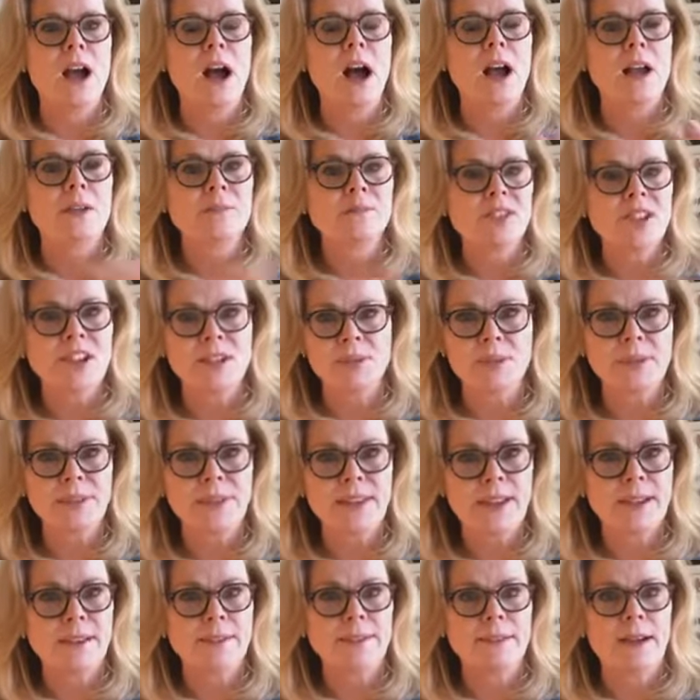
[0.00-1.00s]
I'm done with
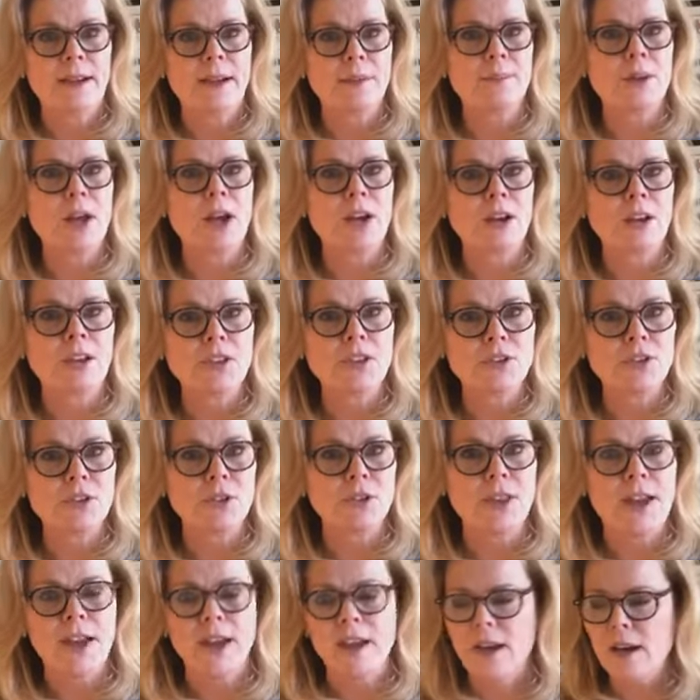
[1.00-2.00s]
that. I'm not going to do
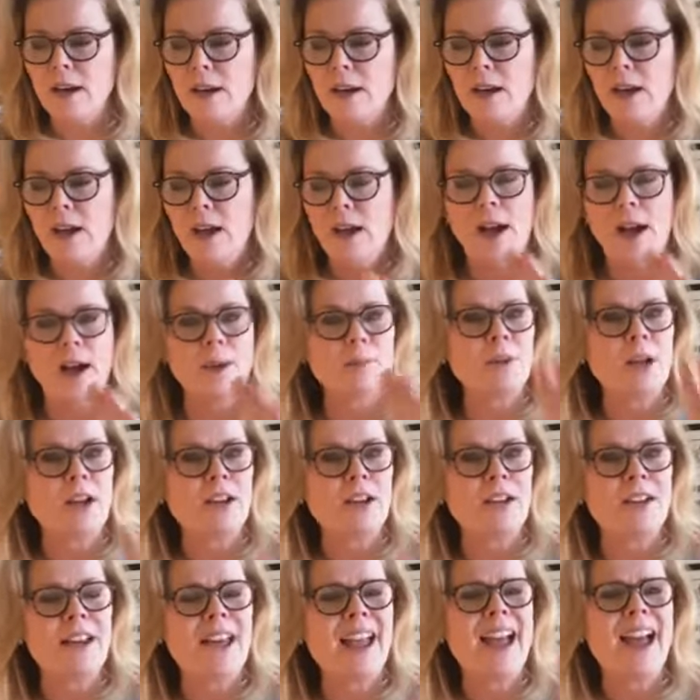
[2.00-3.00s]
that. I'm not
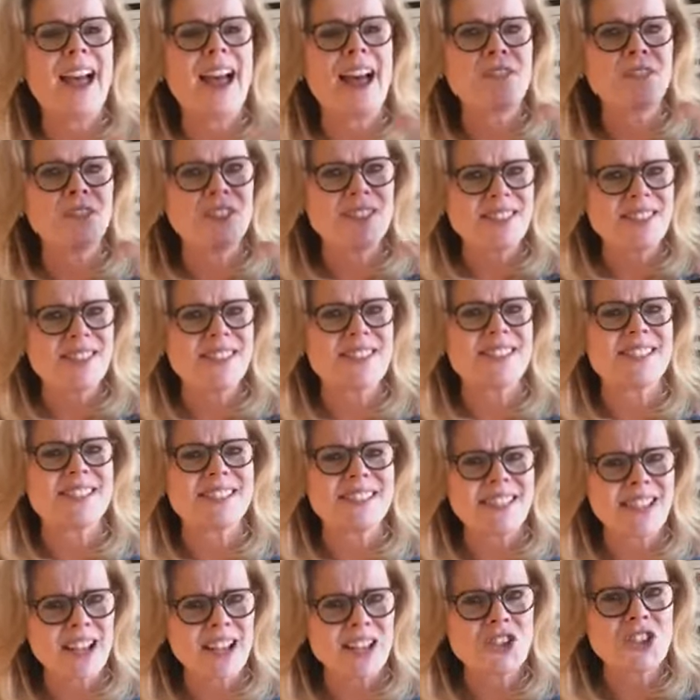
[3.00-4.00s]
going to have this
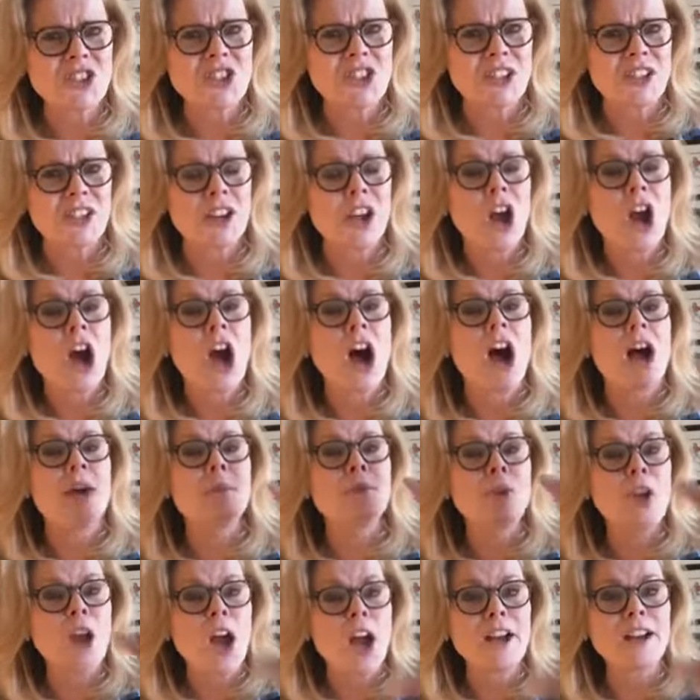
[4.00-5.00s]
discussion.
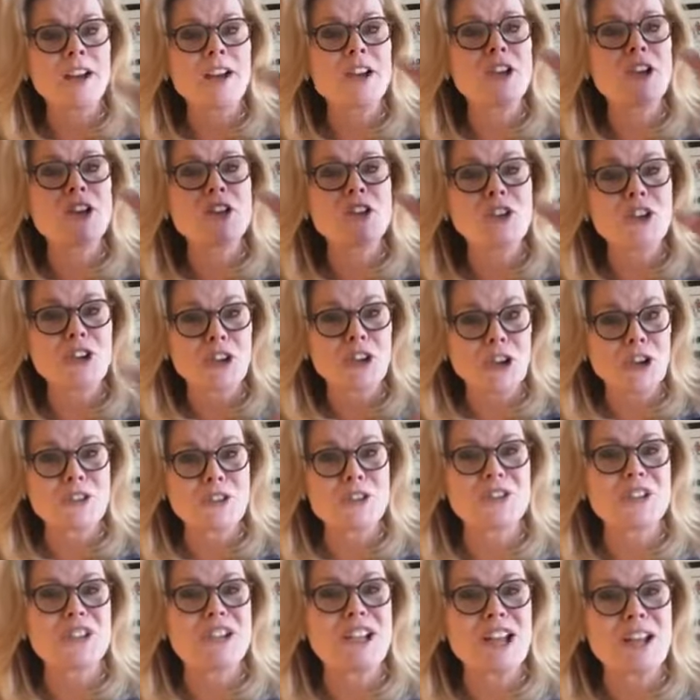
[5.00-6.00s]
I'm not going to
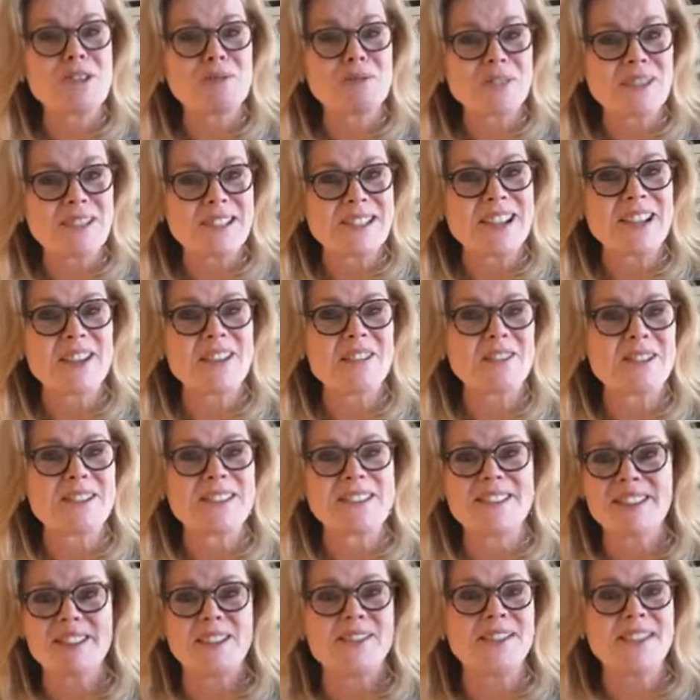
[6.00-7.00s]
negotiate with
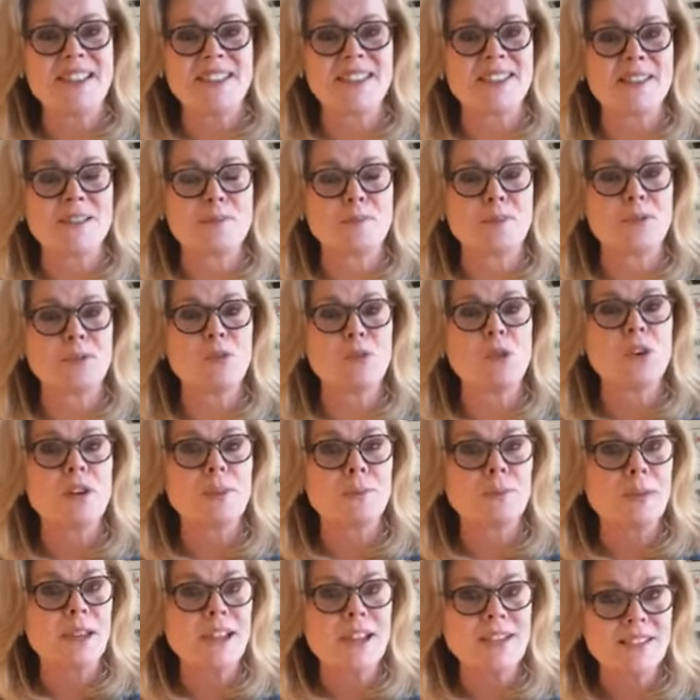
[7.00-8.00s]
terrorists. I've said this before
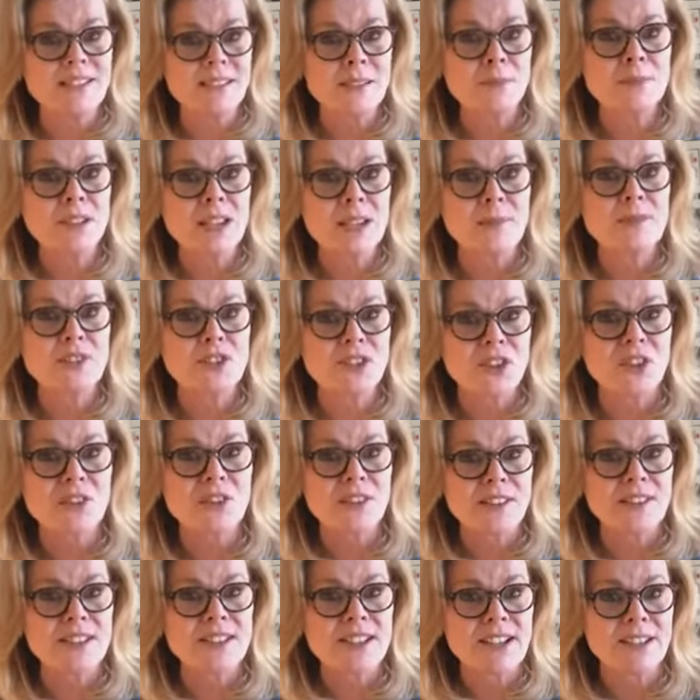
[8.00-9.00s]
because sometimes you're
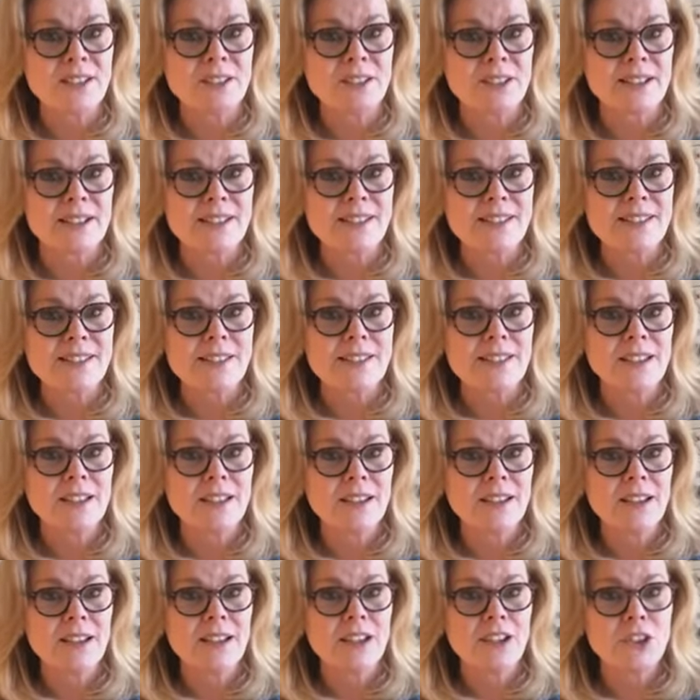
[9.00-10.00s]
the terrorist.
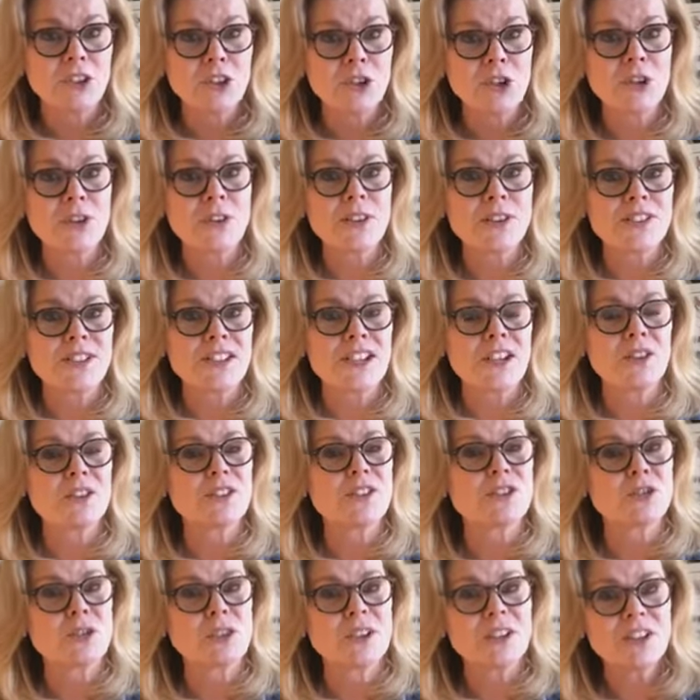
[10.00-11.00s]
You're the
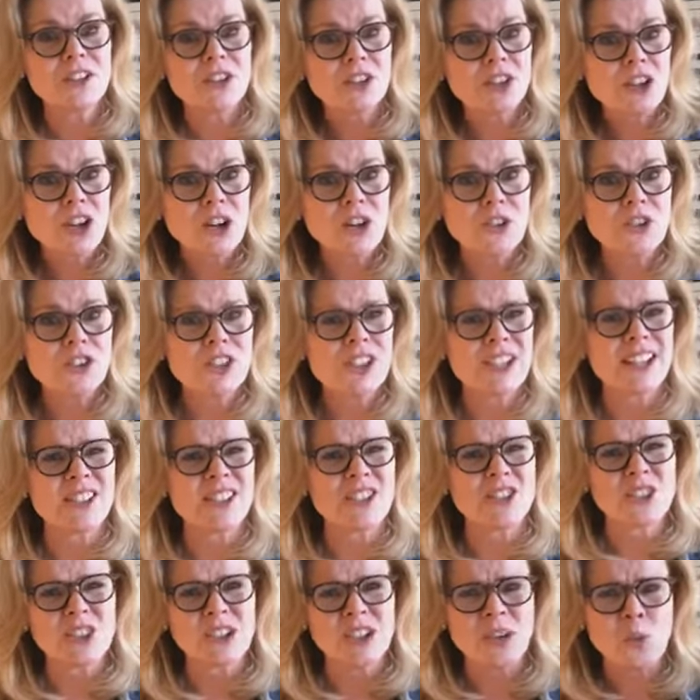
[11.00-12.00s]
terrorist trying to negotiate and
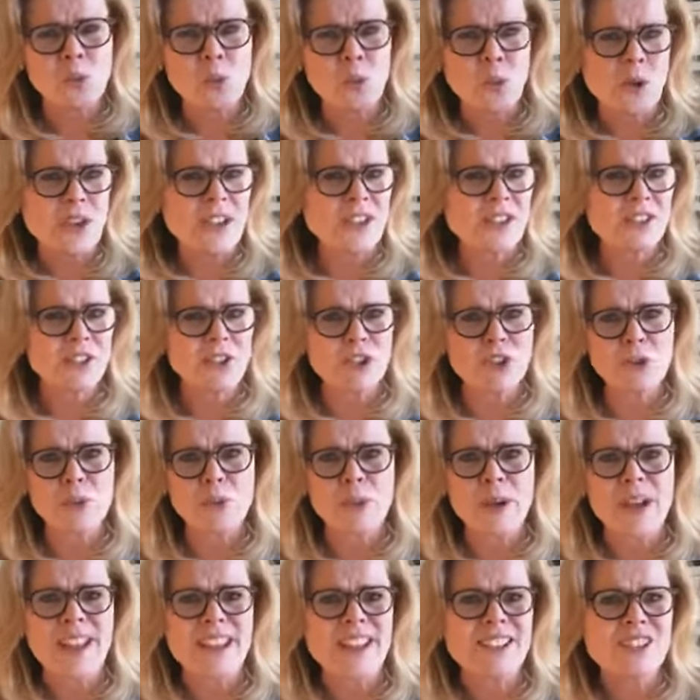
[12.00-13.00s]
trying to weasel your
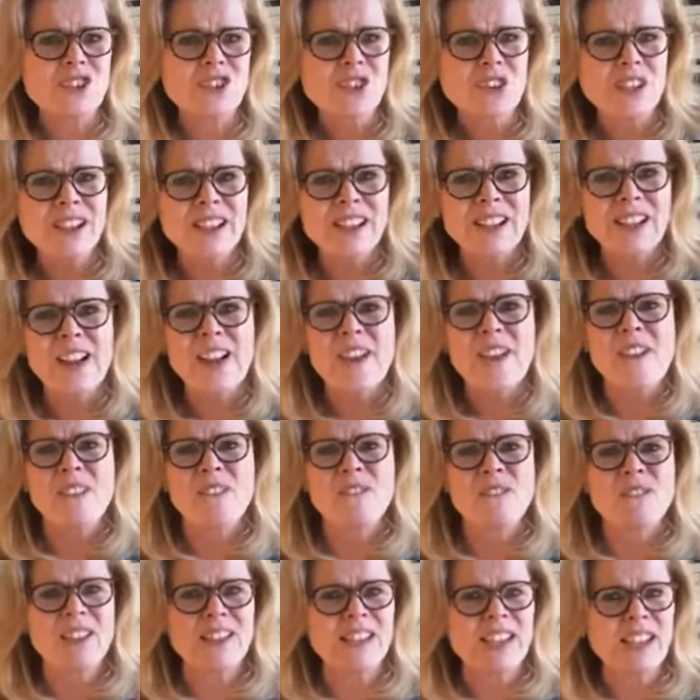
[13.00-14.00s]
way and trying to
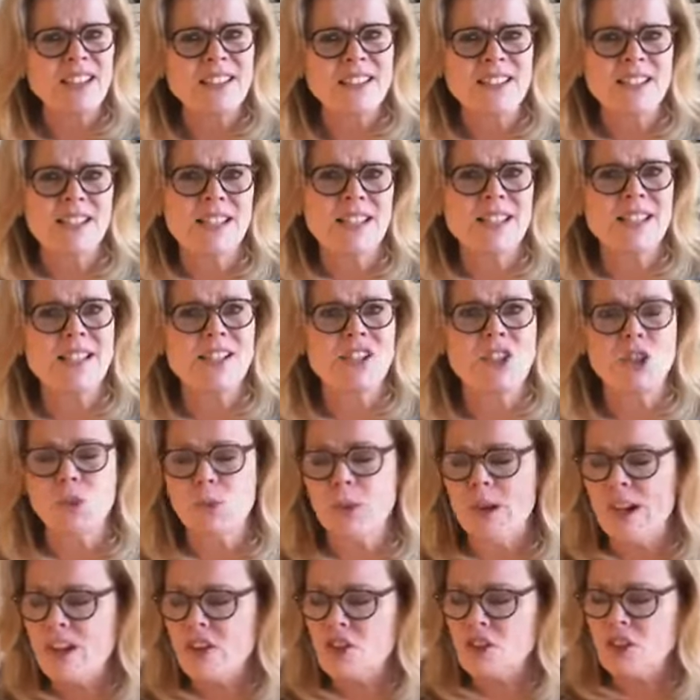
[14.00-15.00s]
finesse the
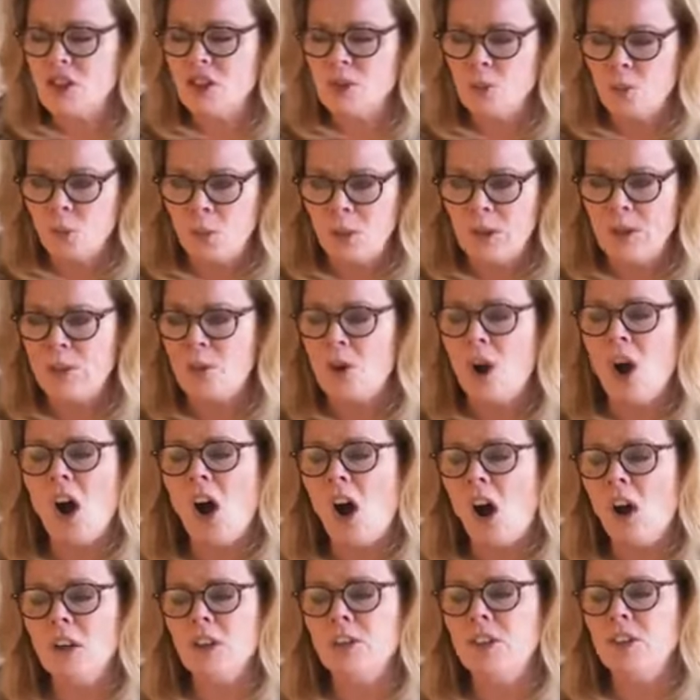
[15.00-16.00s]
situation when
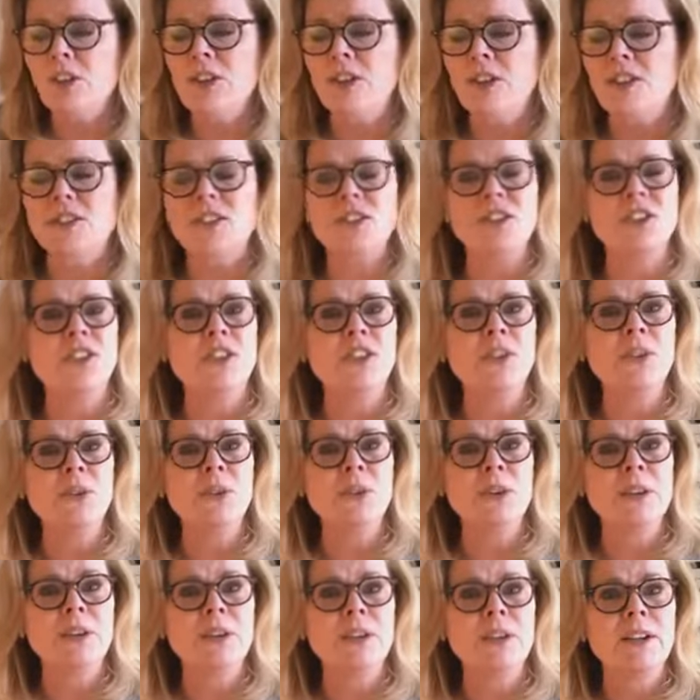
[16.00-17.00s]
all you need to do
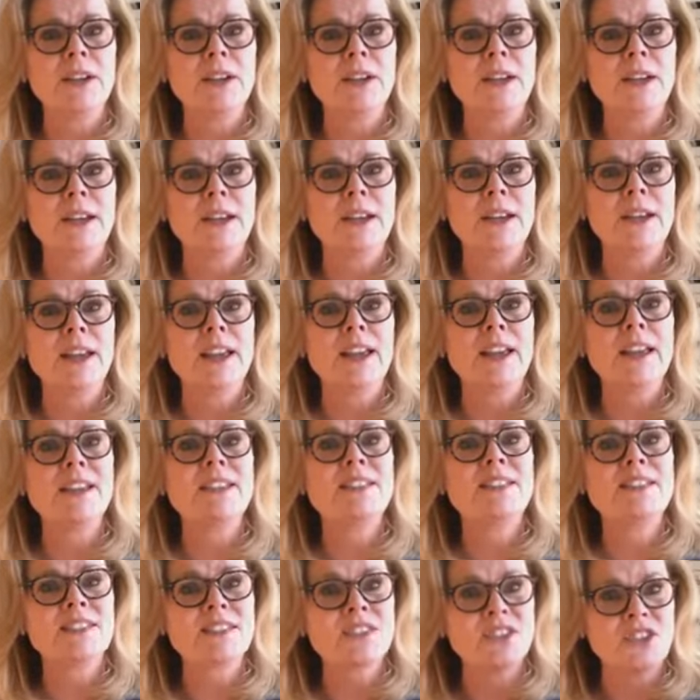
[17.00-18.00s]

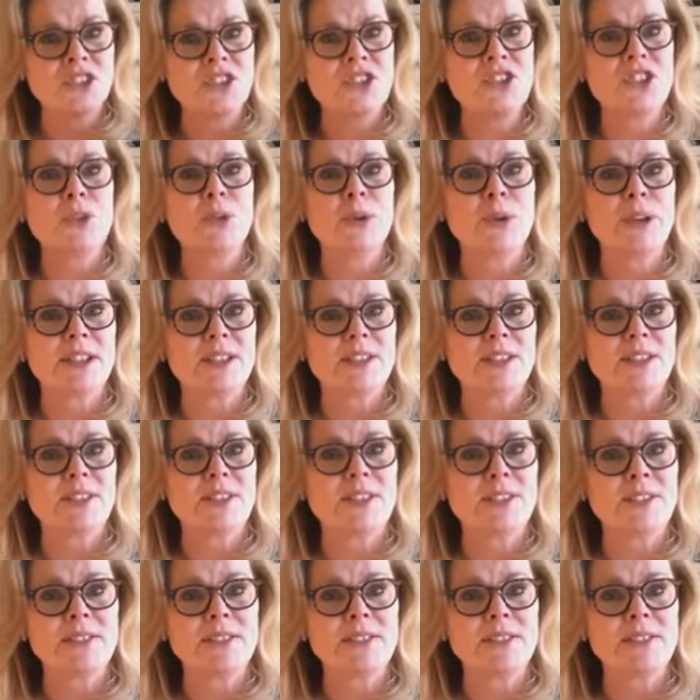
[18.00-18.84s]
is do it.